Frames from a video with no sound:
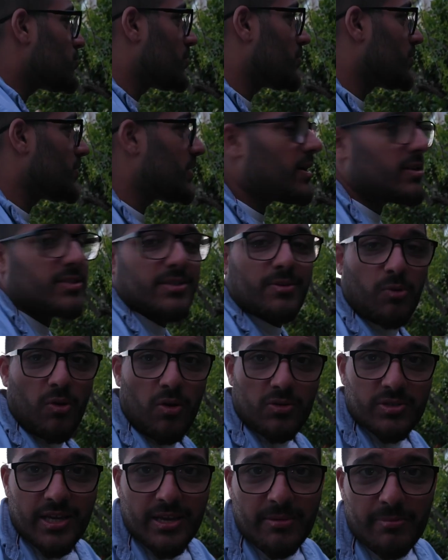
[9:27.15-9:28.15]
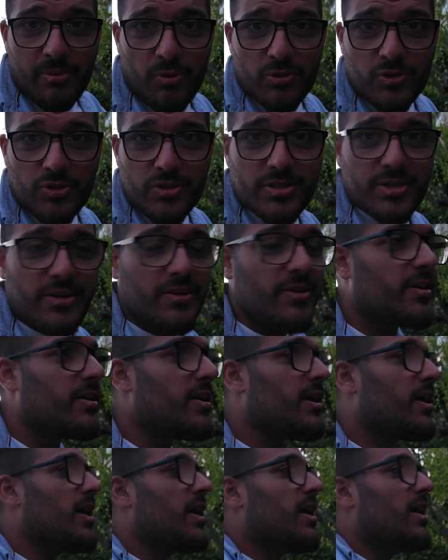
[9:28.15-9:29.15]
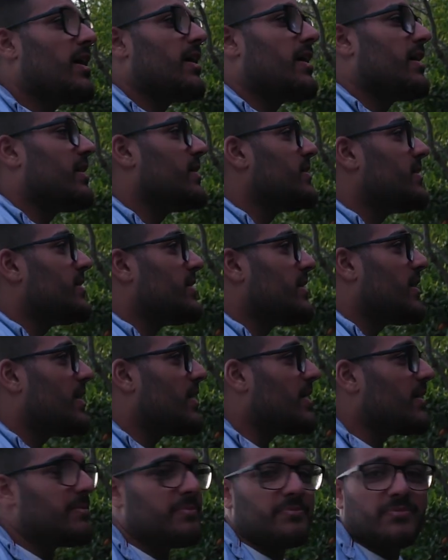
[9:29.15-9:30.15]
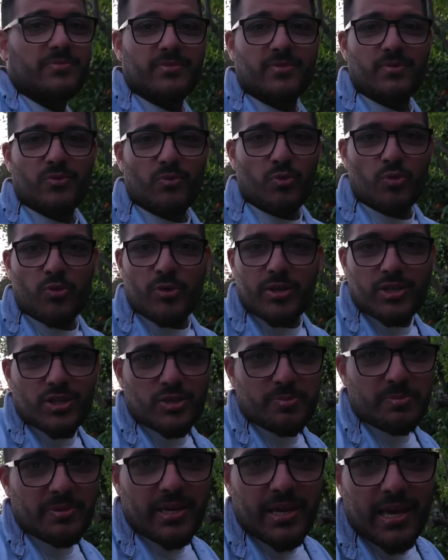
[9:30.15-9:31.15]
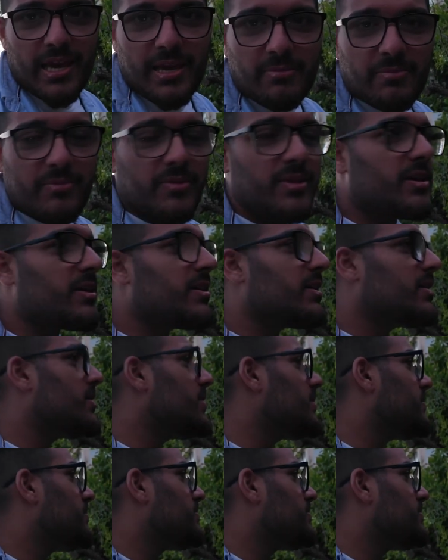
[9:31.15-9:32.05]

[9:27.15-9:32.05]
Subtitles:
really, really nice, and we're all taking portraits here. And Rudy just became the